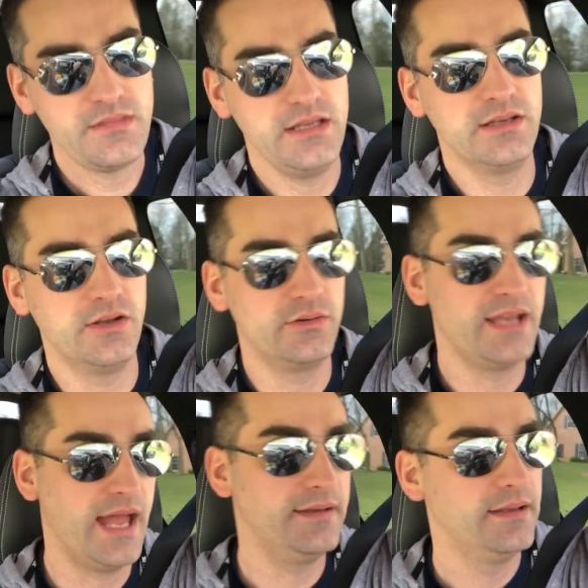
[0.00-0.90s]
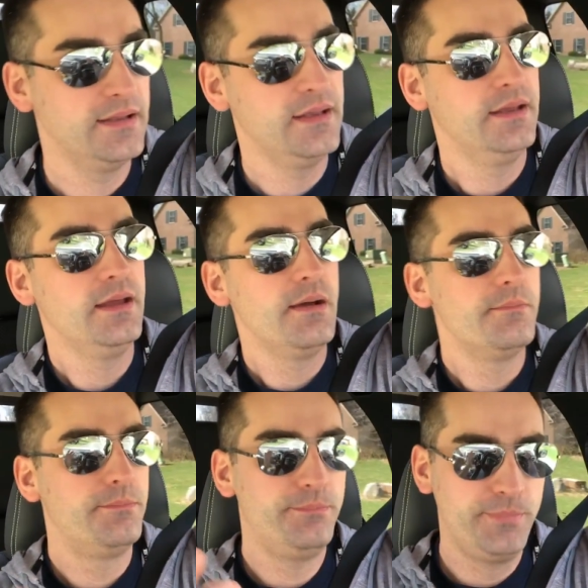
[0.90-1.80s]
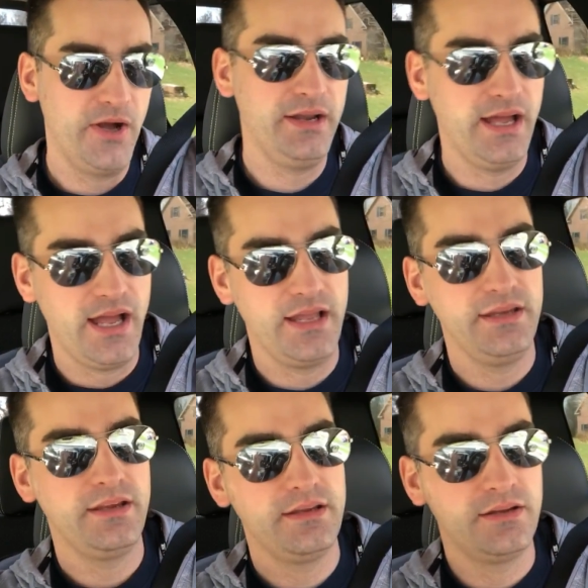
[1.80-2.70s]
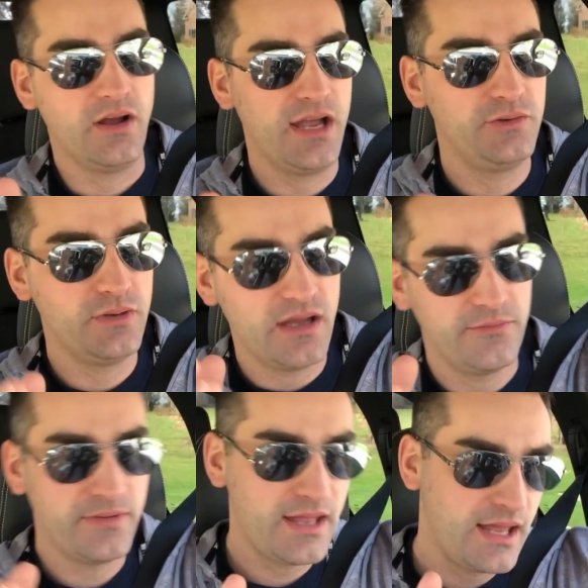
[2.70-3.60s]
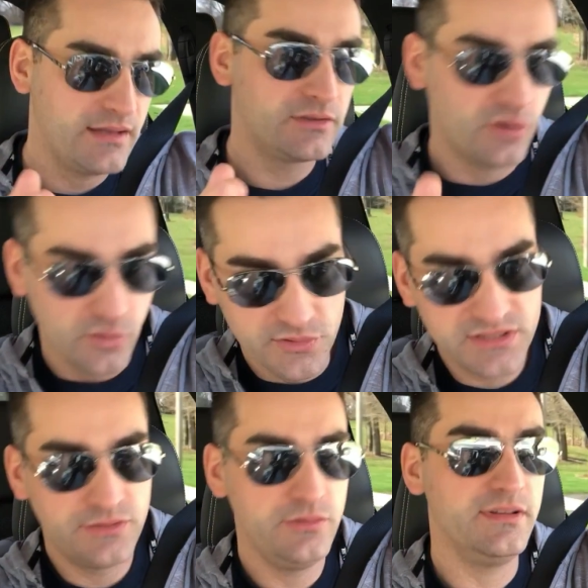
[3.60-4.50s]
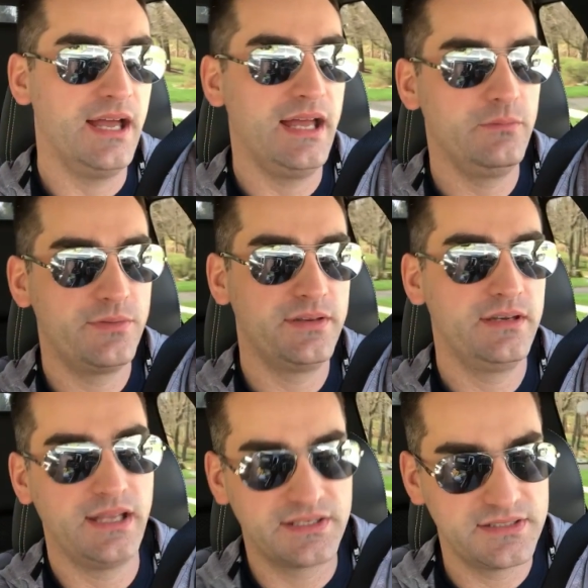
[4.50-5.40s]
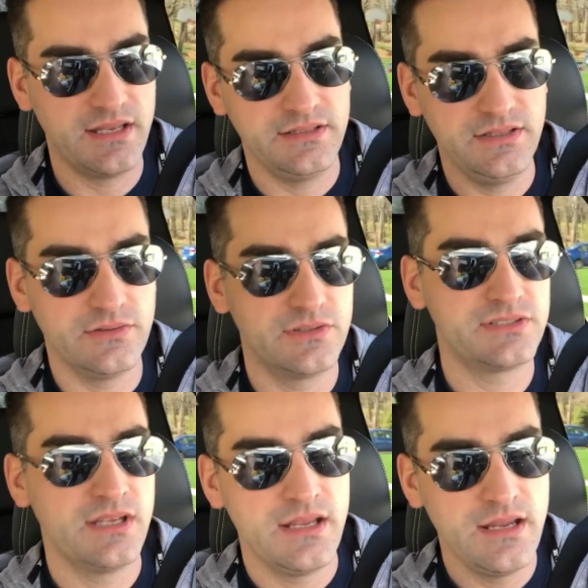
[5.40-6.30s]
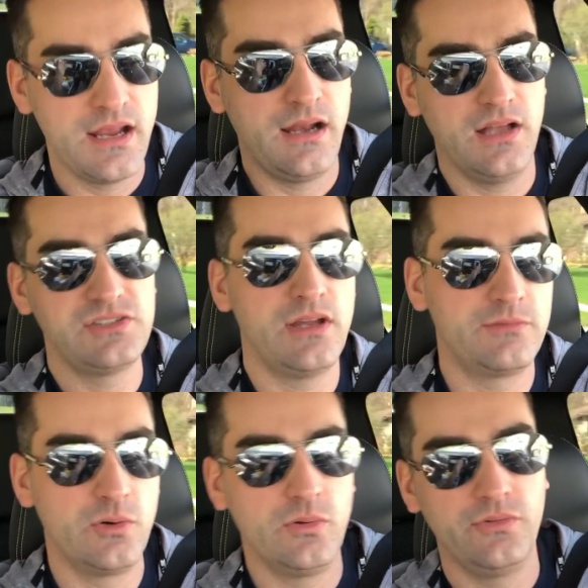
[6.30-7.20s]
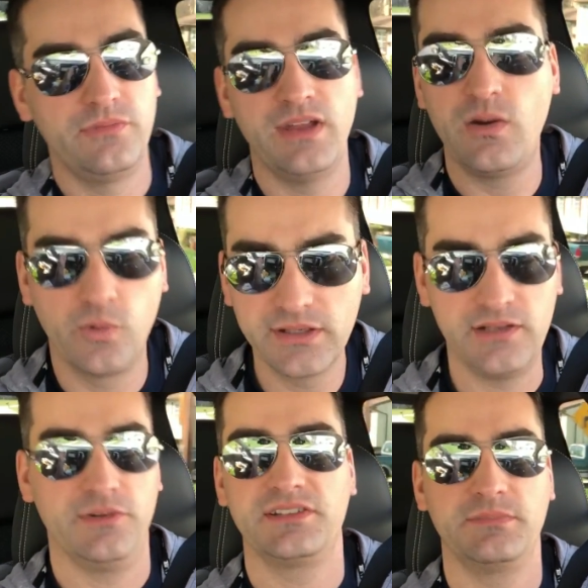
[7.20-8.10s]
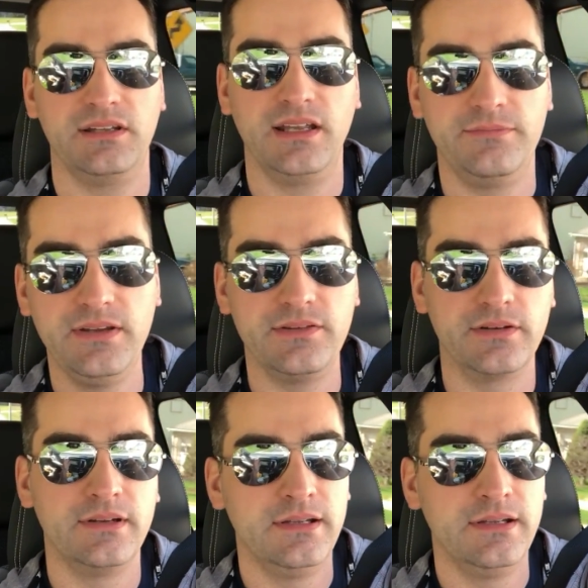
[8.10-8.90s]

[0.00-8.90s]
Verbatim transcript: you know, yet. But you know, I do have goals to do that within the next 10 years. And I also have goals of not working the rest of my life either.